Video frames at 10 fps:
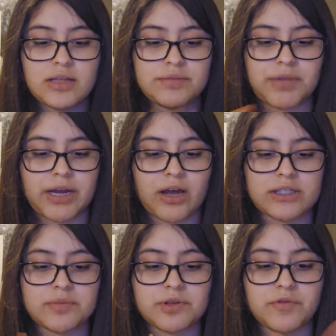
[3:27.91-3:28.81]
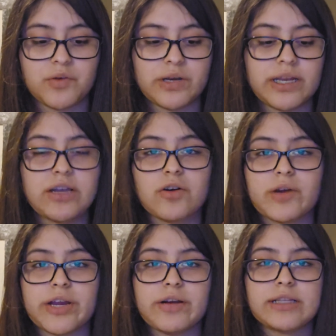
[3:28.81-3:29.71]
my concepts of unity,
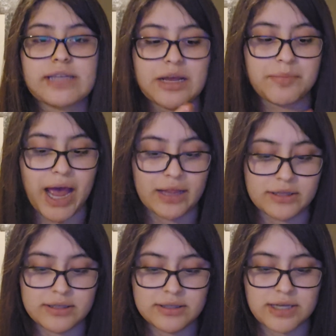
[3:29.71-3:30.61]
coherence, and balance,